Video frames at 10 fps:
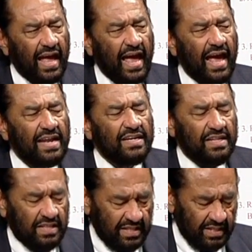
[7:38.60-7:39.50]

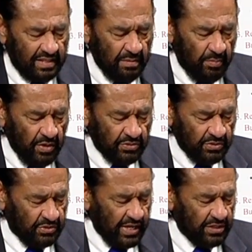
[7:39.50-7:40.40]
And the
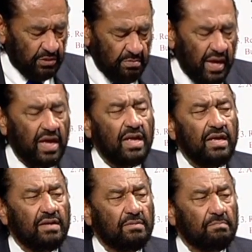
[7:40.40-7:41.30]
person said to me,